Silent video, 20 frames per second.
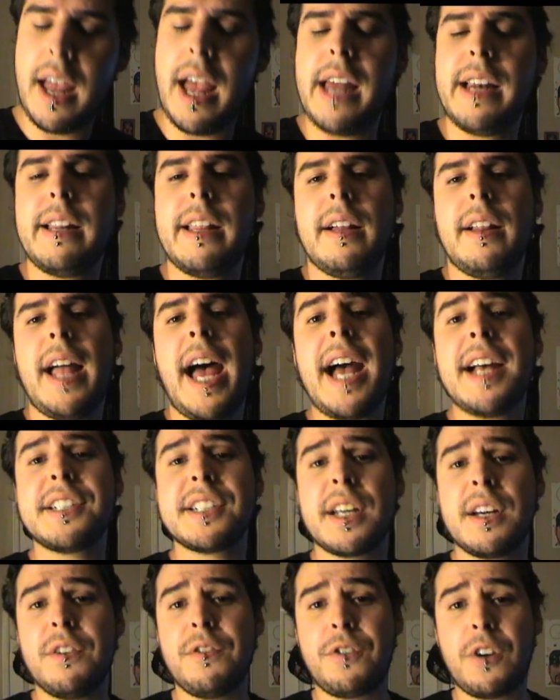And the
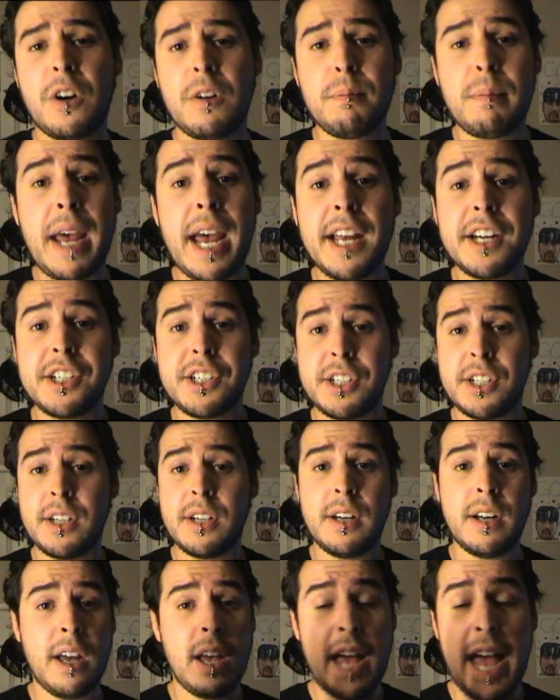last confirmed
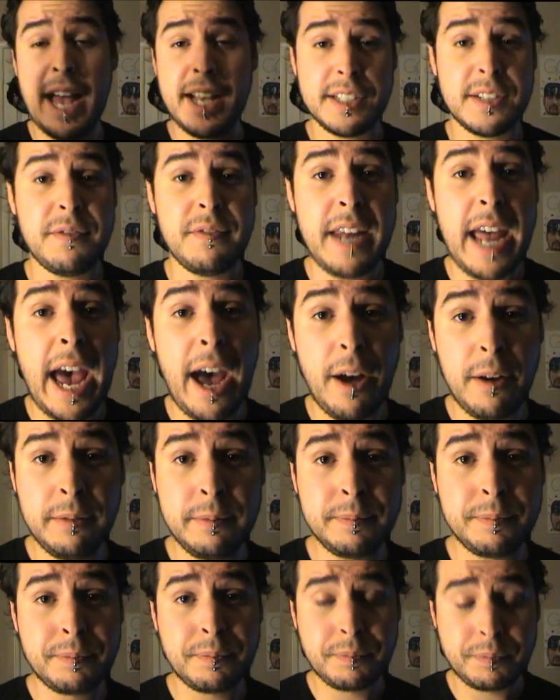match as of
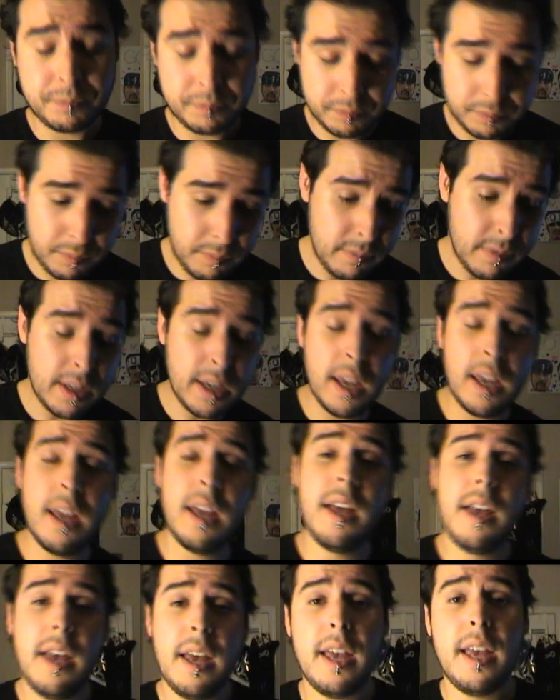now
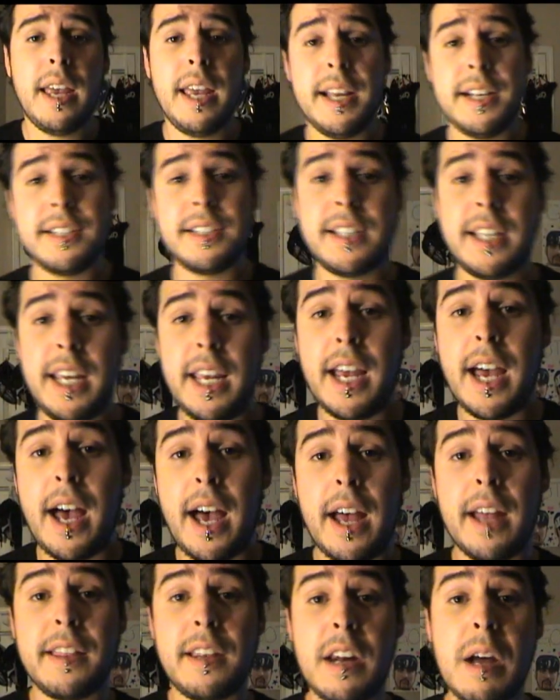is the
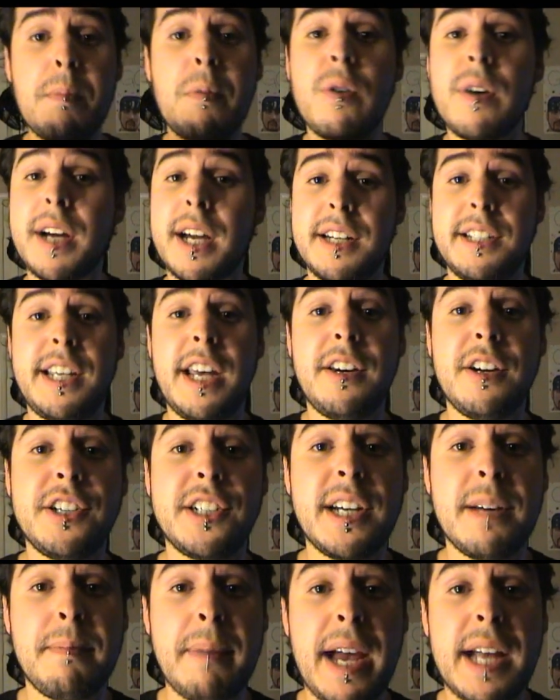#1
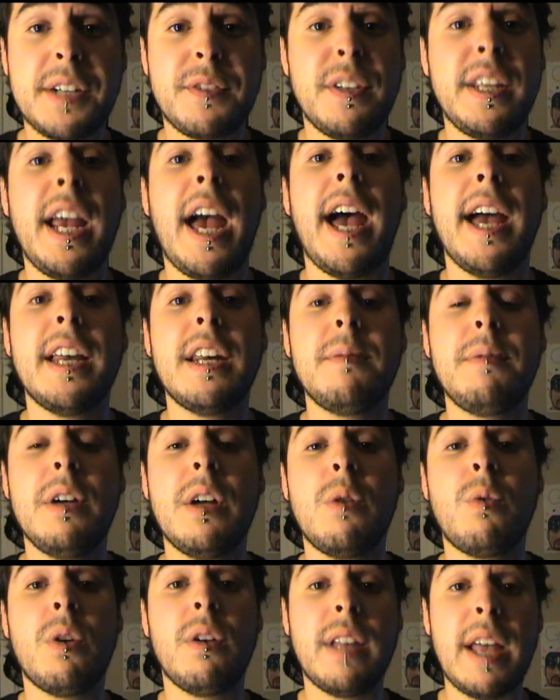contendership match for the
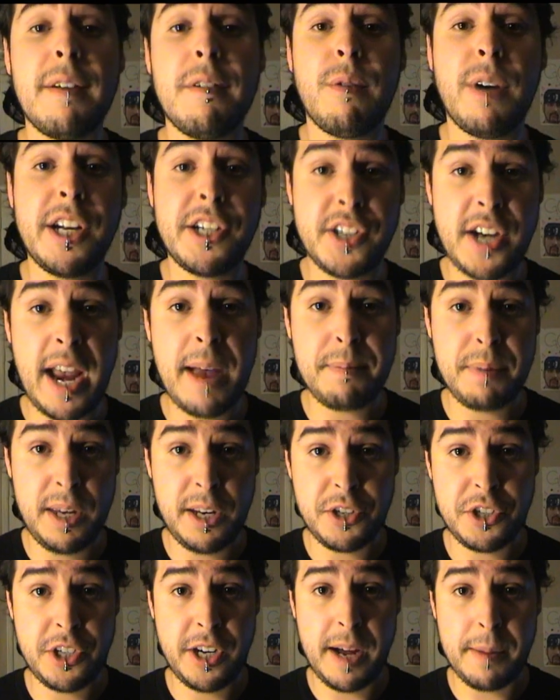IWL World Heavyweight
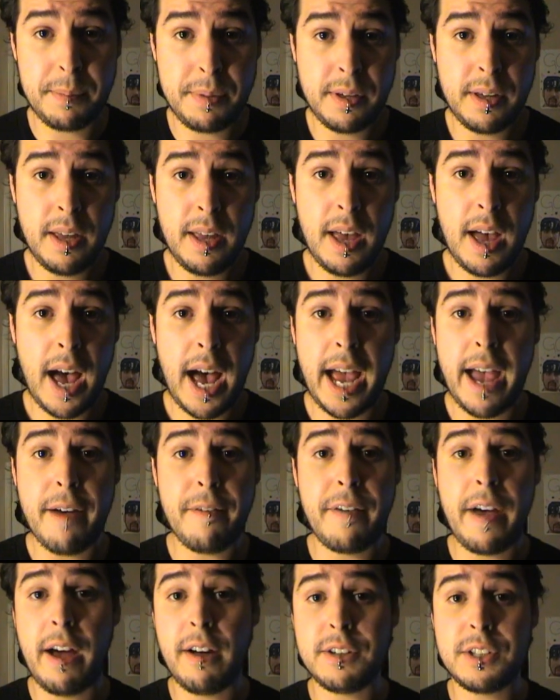Championship. I
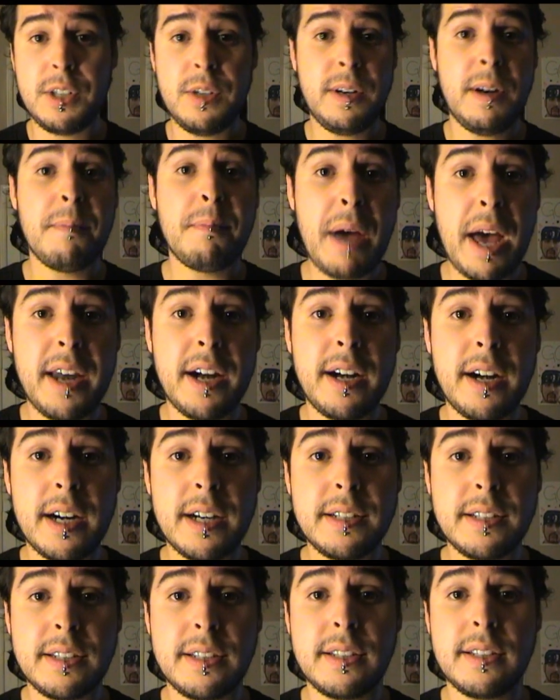have found 2
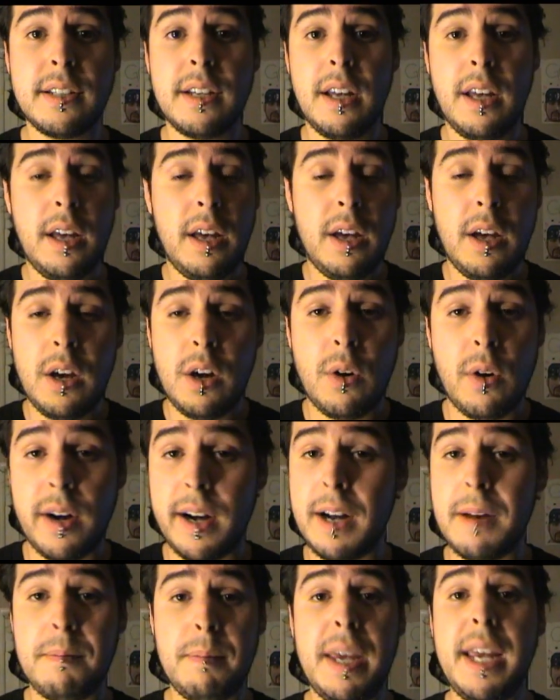competitors who are
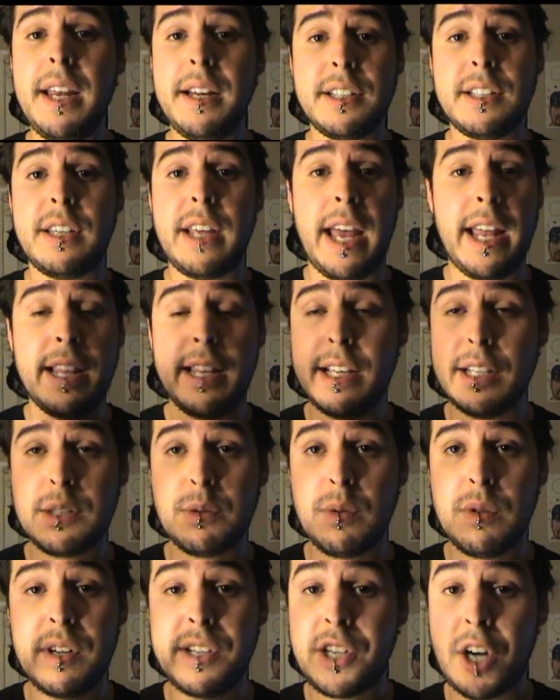going to meet, and
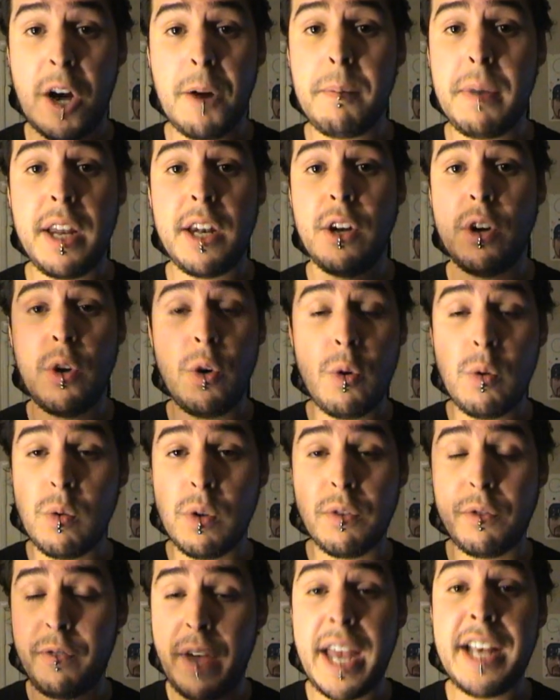this will determine who
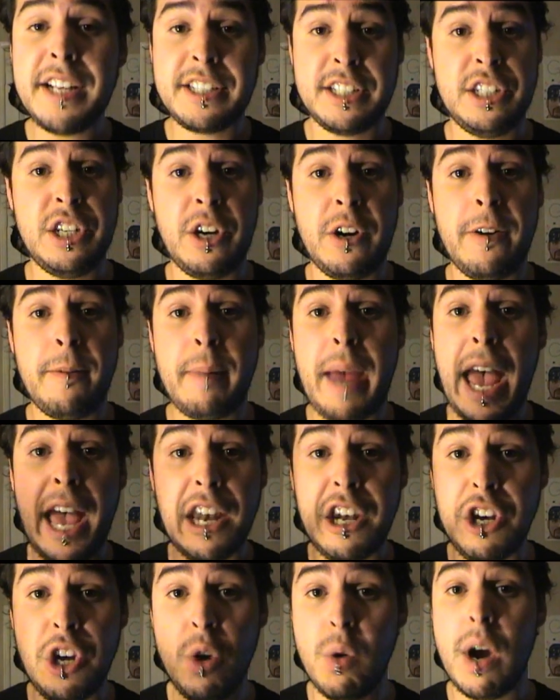will face Doom
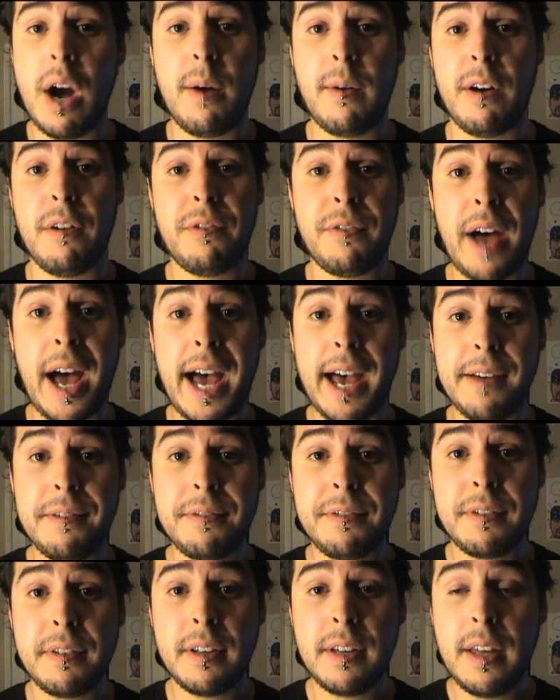at New Era
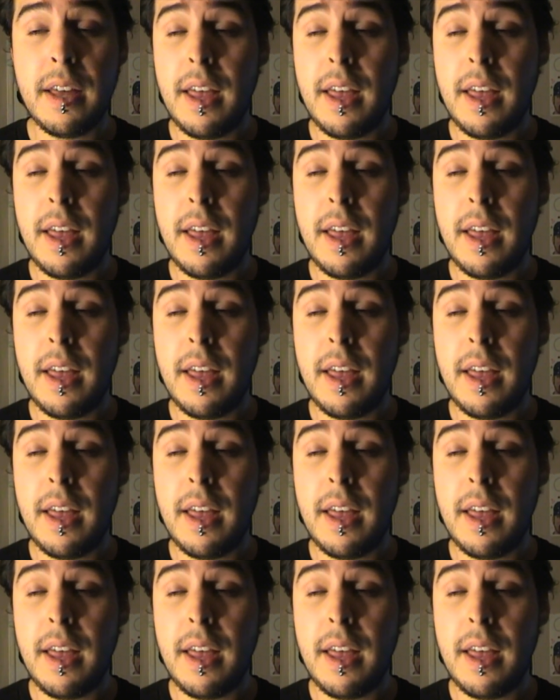5.